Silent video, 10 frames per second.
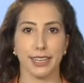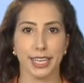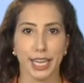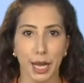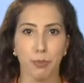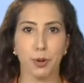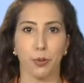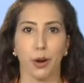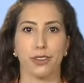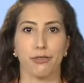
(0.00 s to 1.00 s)
Keep your
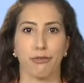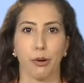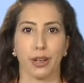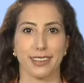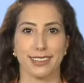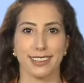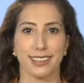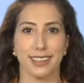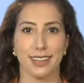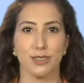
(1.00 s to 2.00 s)
points of focus,
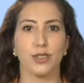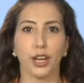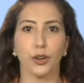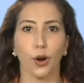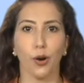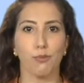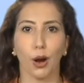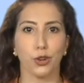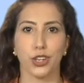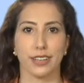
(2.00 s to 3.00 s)
set your own
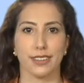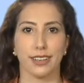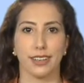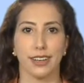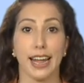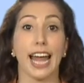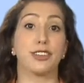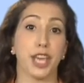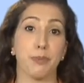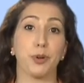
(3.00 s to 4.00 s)
margins, and
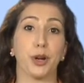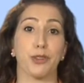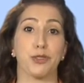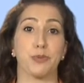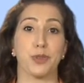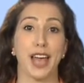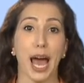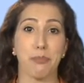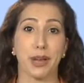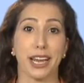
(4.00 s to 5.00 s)
keep your customers
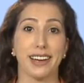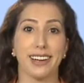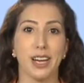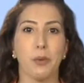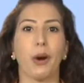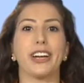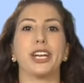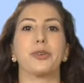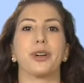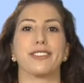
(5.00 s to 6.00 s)
happy while
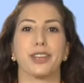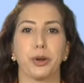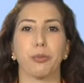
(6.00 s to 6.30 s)
increasing your